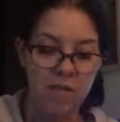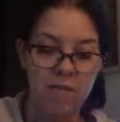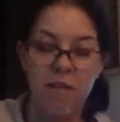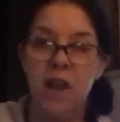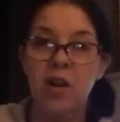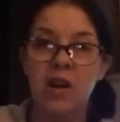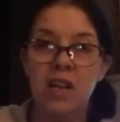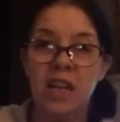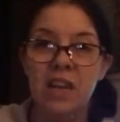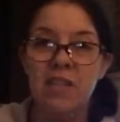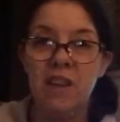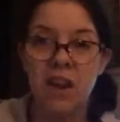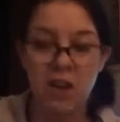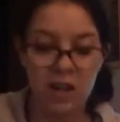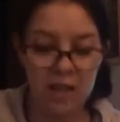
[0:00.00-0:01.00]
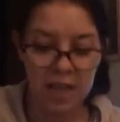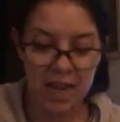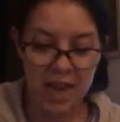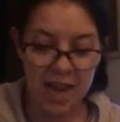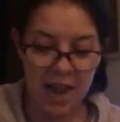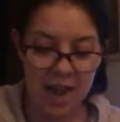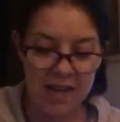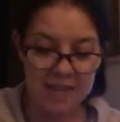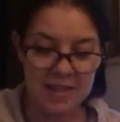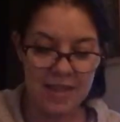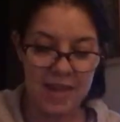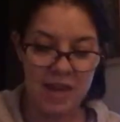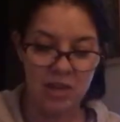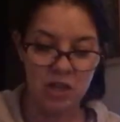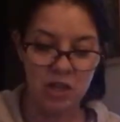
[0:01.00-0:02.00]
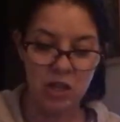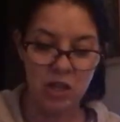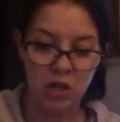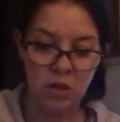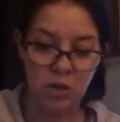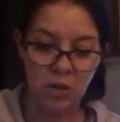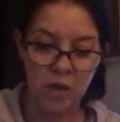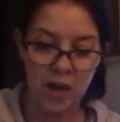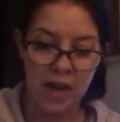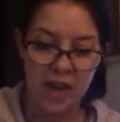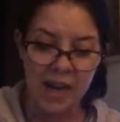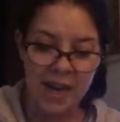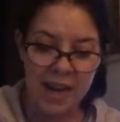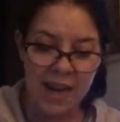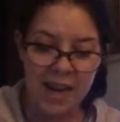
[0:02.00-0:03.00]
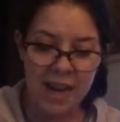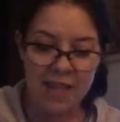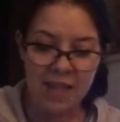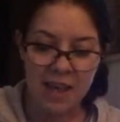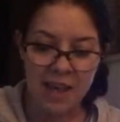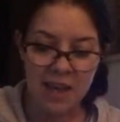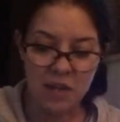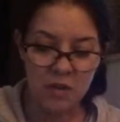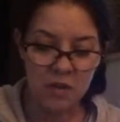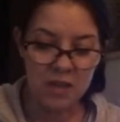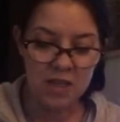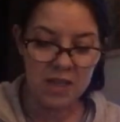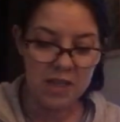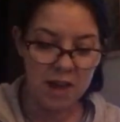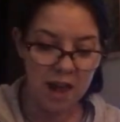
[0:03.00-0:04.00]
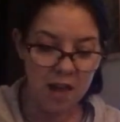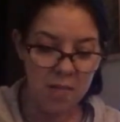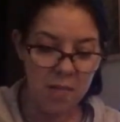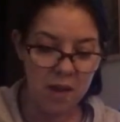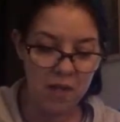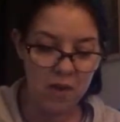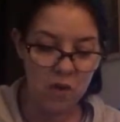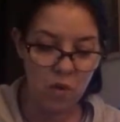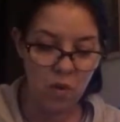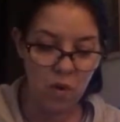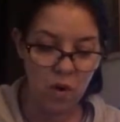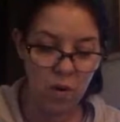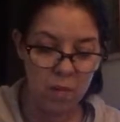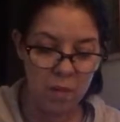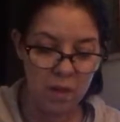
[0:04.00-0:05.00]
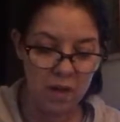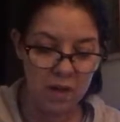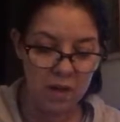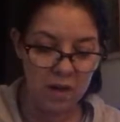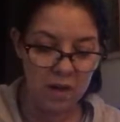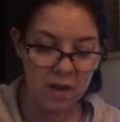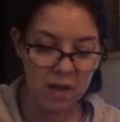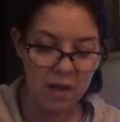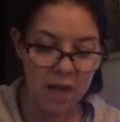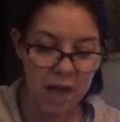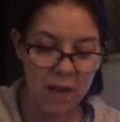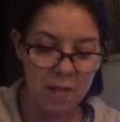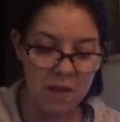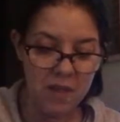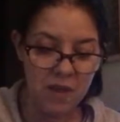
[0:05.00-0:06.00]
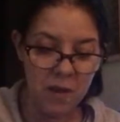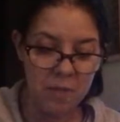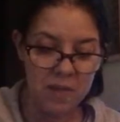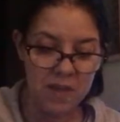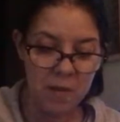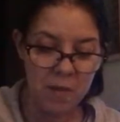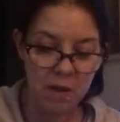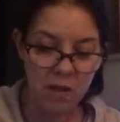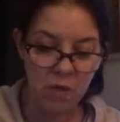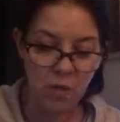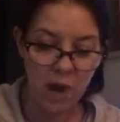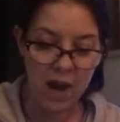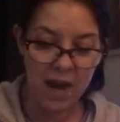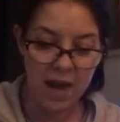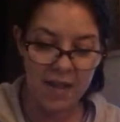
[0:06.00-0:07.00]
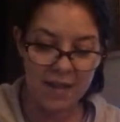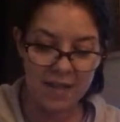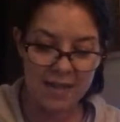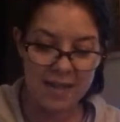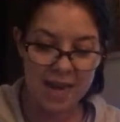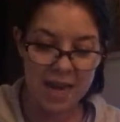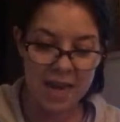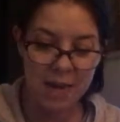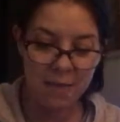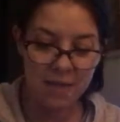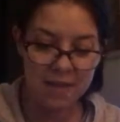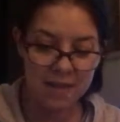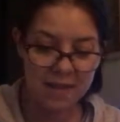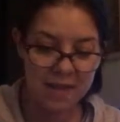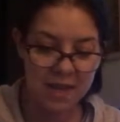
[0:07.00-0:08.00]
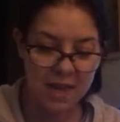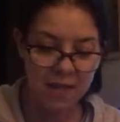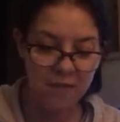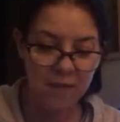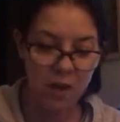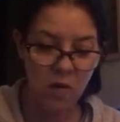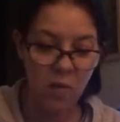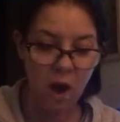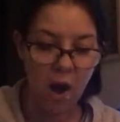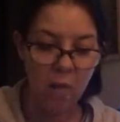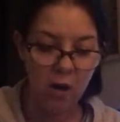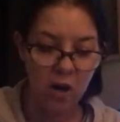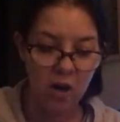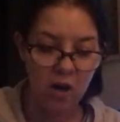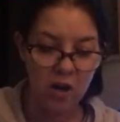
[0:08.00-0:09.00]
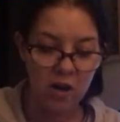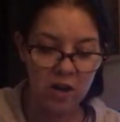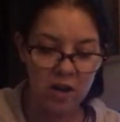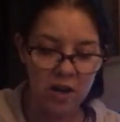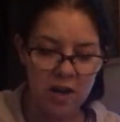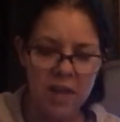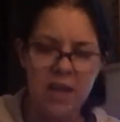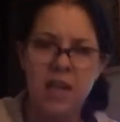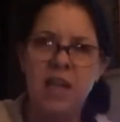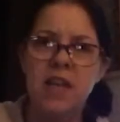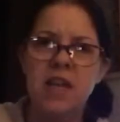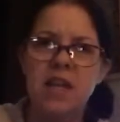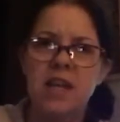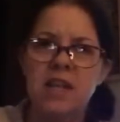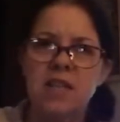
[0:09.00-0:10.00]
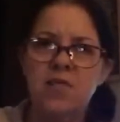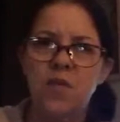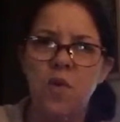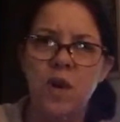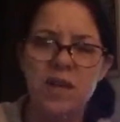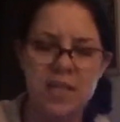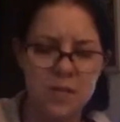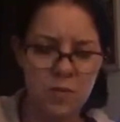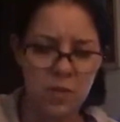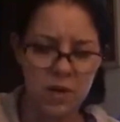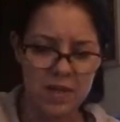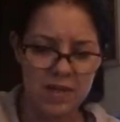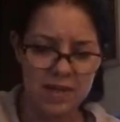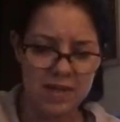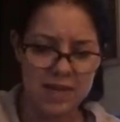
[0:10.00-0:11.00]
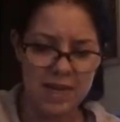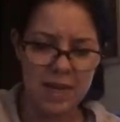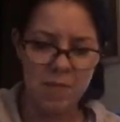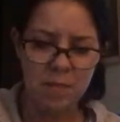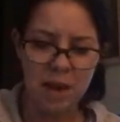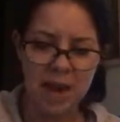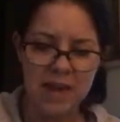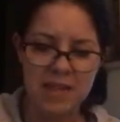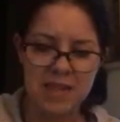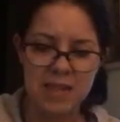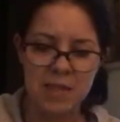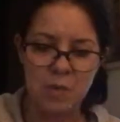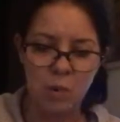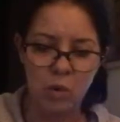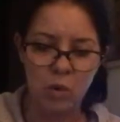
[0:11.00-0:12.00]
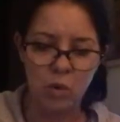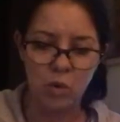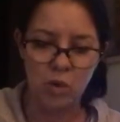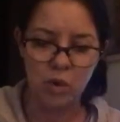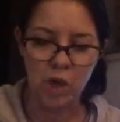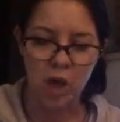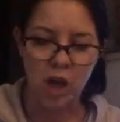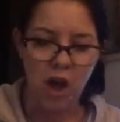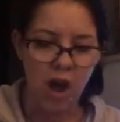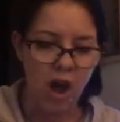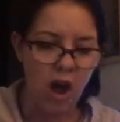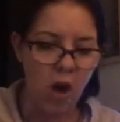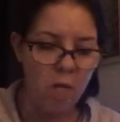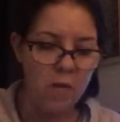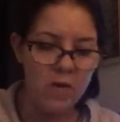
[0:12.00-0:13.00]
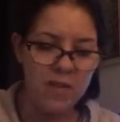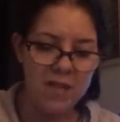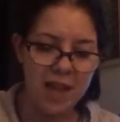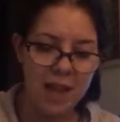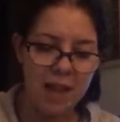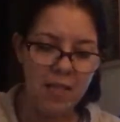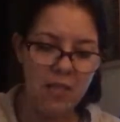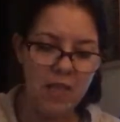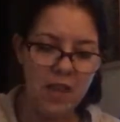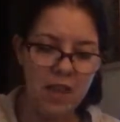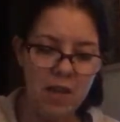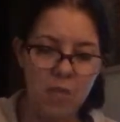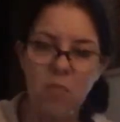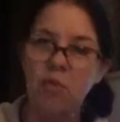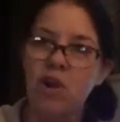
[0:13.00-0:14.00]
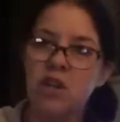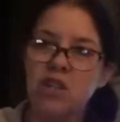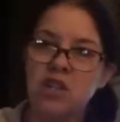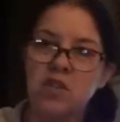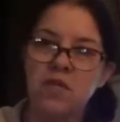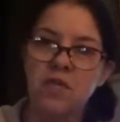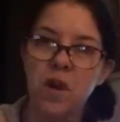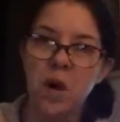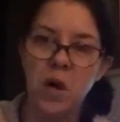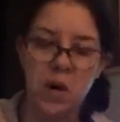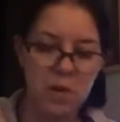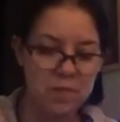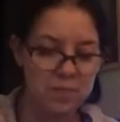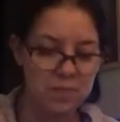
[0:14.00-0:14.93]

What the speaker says: Verily, verily, I say unto you, he that entereth not by the door, but climbeth up some other way, the same is a thief and a robber. His voice was deep and smooth, almost like thick brushed fur.